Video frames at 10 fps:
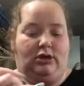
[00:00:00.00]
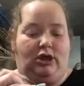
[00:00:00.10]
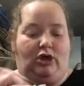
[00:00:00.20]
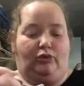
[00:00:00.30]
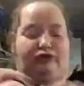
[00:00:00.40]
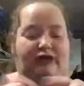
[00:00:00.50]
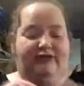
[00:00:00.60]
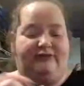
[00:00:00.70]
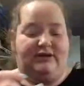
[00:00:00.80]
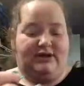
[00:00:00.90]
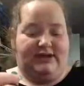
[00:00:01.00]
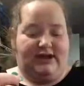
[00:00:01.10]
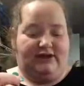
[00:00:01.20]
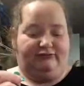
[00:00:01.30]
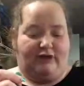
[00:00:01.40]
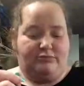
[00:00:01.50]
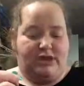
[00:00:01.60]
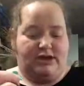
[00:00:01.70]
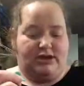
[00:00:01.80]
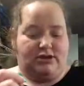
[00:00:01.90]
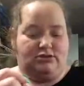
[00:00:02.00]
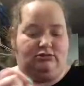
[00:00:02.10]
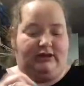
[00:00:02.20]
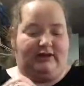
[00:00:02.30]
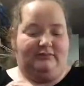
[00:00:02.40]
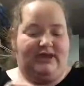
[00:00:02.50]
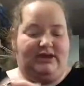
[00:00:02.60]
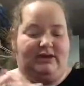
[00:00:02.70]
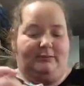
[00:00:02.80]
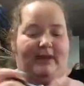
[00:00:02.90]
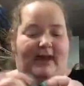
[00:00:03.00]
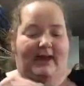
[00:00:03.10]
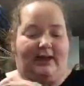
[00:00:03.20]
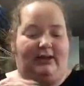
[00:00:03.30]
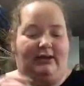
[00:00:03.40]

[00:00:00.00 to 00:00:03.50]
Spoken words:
Which I think I can if I make it like I'm making a bag.